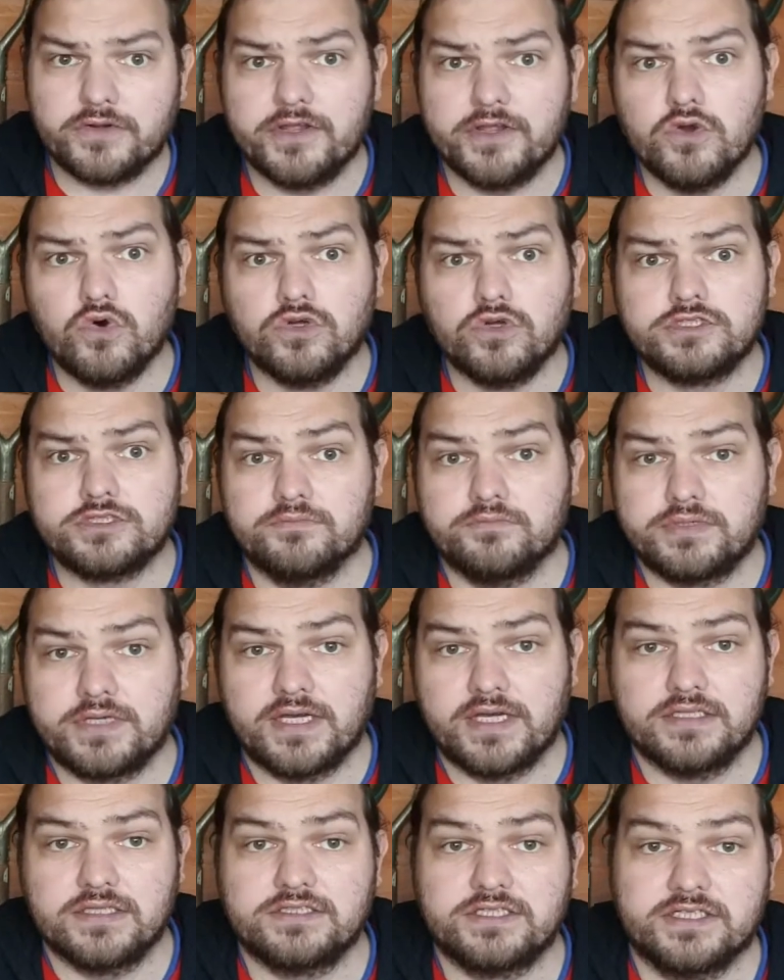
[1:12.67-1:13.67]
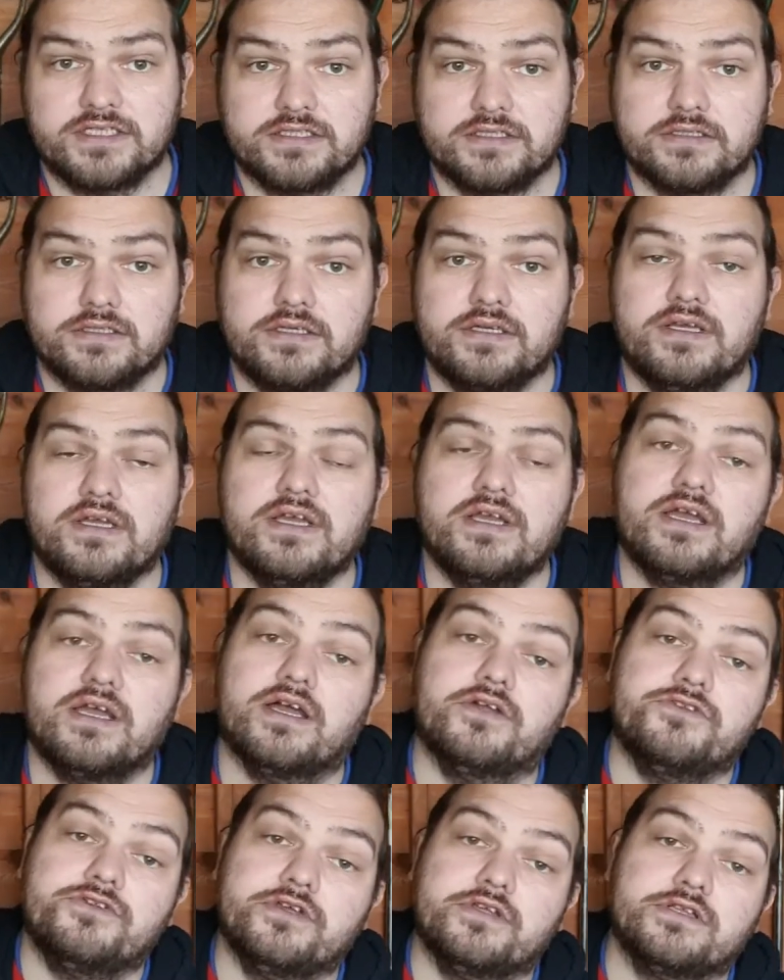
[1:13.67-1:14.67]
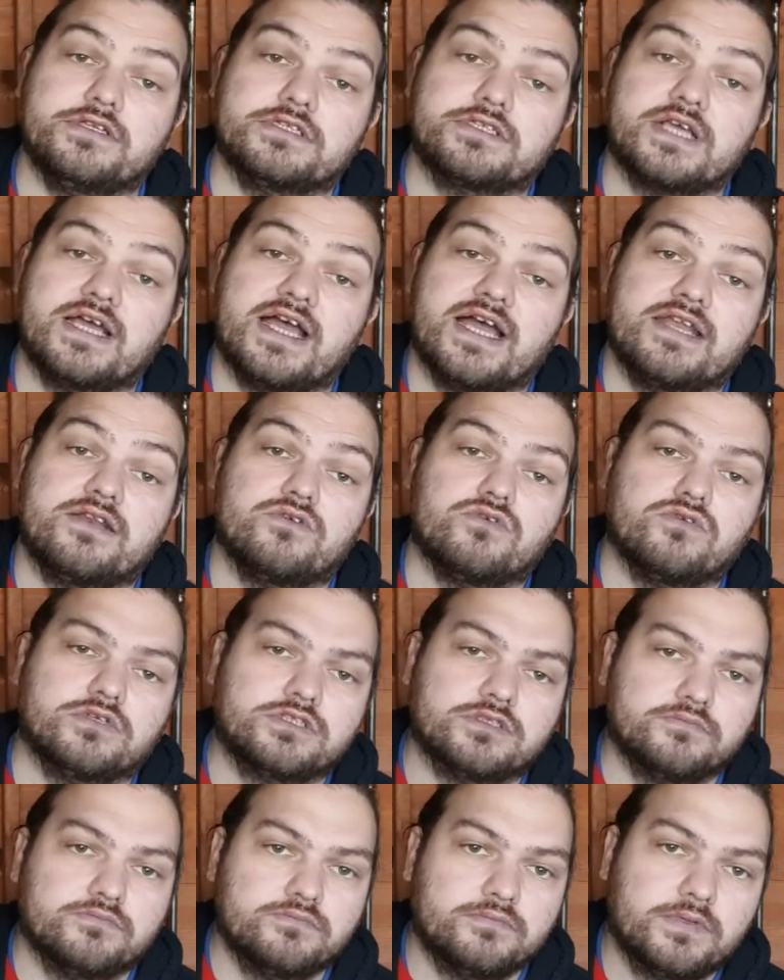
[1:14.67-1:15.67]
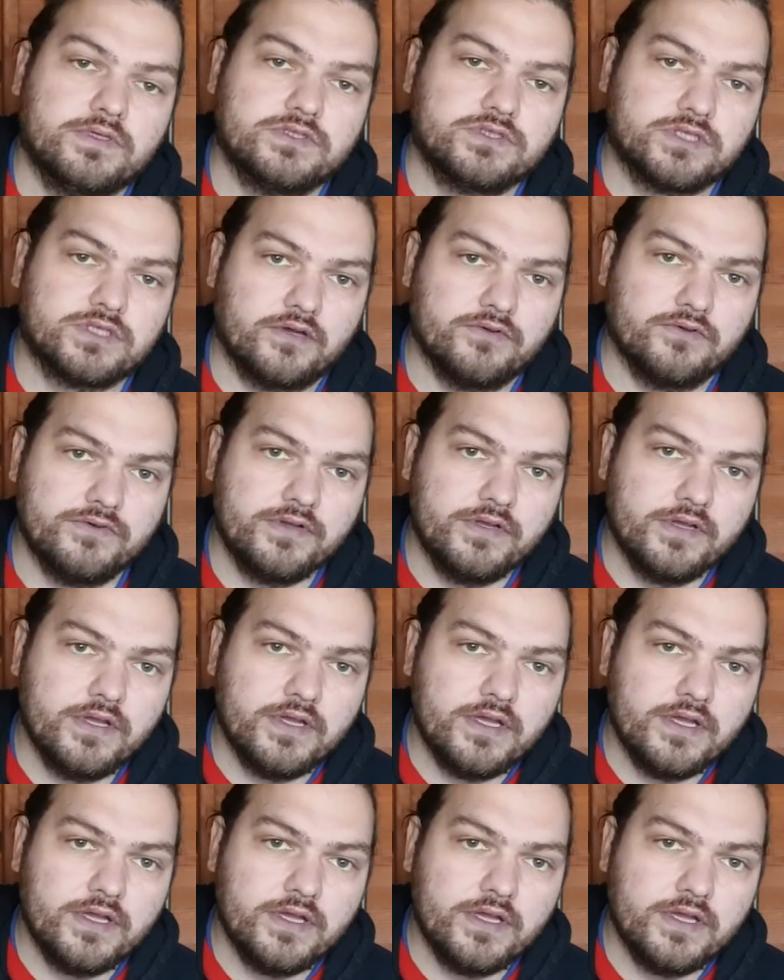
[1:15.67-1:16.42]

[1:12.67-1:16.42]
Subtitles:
autumn planting onions and autumn sown